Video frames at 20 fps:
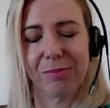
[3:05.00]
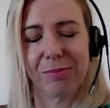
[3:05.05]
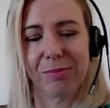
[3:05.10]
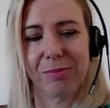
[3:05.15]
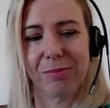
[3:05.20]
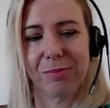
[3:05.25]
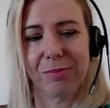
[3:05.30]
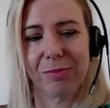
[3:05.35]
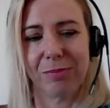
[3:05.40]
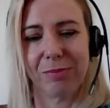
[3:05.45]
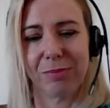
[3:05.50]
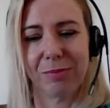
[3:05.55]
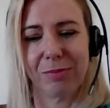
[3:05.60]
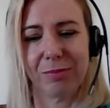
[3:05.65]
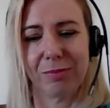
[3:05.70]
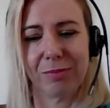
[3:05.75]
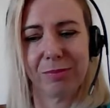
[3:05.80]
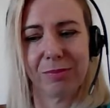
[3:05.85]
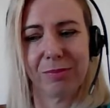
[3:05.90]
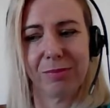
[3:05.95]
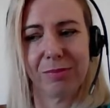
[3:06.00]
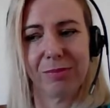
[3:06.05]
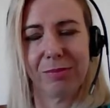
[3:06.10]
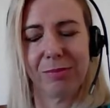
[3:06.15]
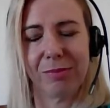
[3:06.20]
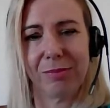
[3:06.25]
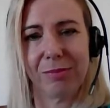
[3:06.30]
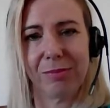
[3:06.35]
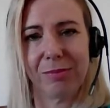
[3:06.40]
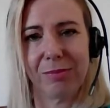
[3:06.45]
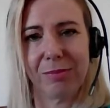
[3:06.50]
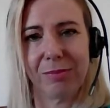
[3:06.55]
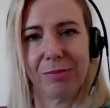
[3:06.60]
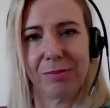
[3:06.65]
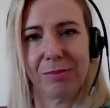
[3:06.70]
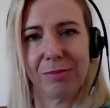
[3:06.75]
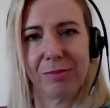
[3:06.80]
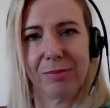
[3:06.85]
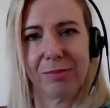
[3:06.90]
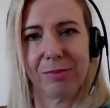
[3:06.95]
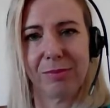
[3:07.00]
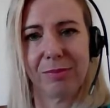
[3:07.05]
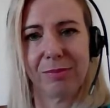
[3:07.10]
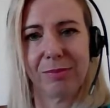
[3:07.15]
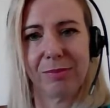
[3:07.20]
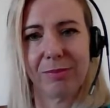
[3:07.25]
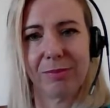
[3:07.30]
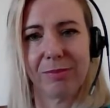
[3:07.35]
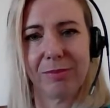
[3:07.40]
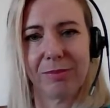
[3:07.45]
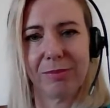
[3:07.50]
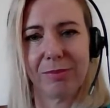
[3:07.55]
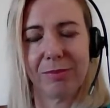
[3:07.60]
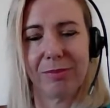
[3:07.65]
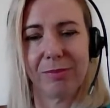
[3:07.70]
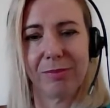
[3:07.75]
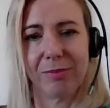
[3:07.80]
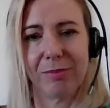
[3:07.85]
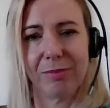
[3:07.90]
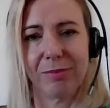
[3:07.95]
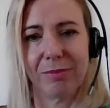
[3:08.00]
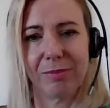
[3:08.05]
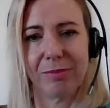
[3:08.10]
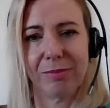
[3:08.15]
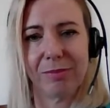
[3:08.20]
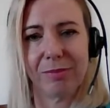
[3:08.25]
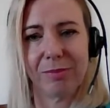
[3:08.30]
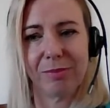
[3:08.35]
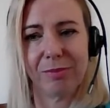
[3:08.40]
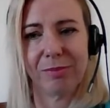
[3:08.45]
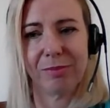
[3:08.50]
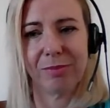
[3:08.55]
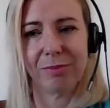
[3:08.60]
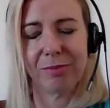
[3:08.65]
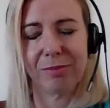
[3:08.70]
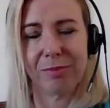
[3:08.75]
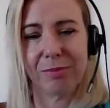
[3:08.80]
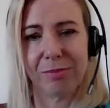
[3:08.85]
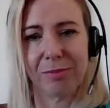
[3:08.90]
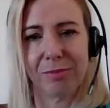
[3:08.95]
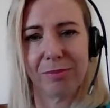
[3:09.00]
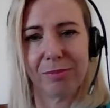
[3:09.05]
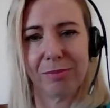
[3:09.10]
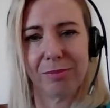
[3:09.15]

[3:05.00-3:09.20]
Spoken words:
No words are spoken by the person on screen.